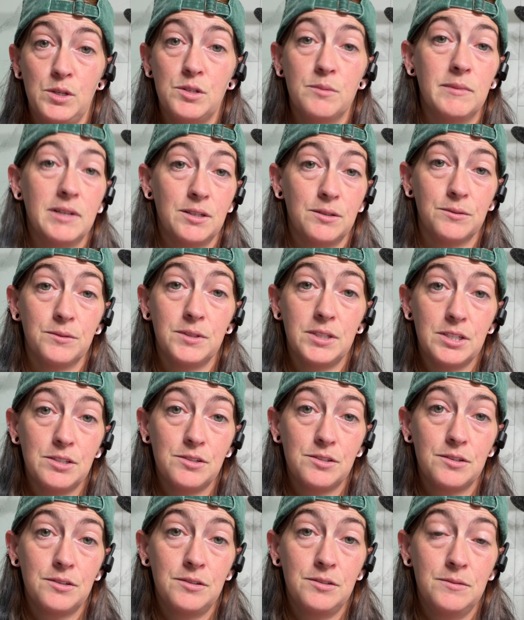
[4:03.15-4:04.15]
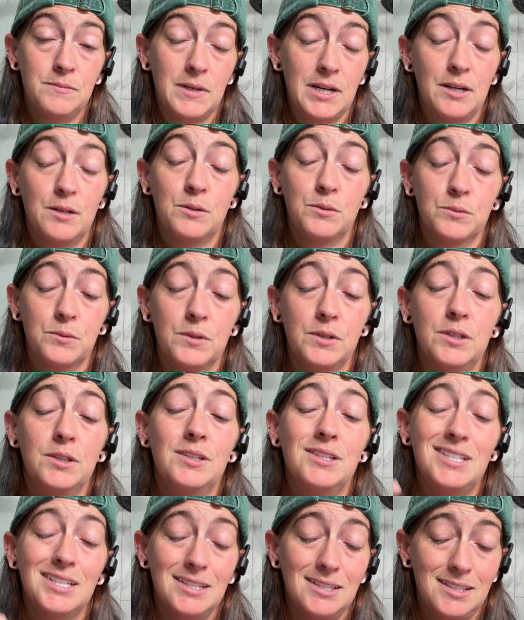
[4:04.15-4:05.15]
to my own
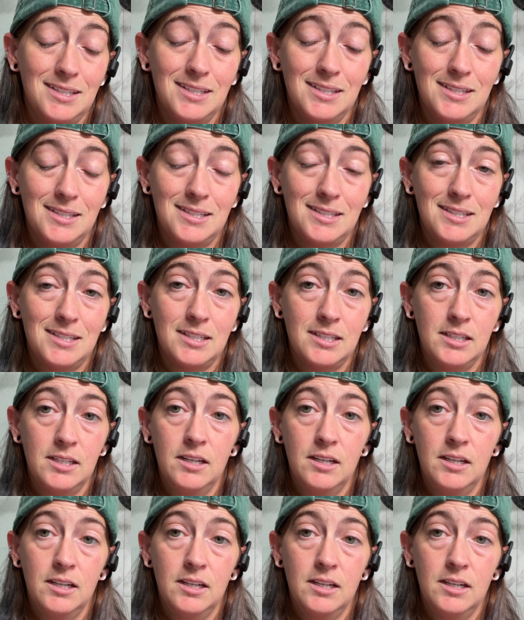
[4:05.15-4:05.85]
dentist.